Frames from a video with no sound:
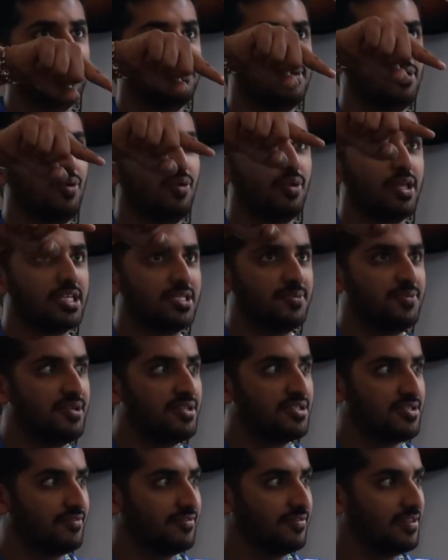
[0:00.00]
whole
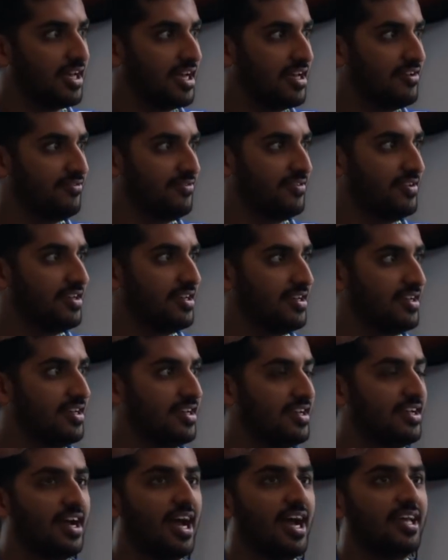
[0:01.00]
experience of life,
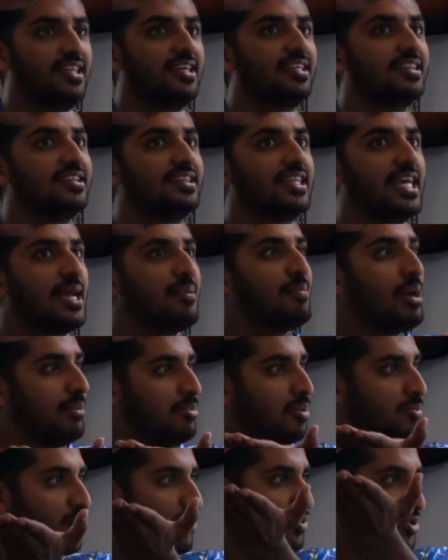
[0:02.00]
I think they might
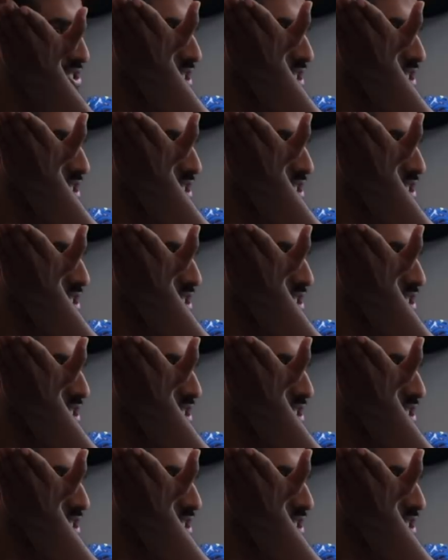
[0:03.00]
be more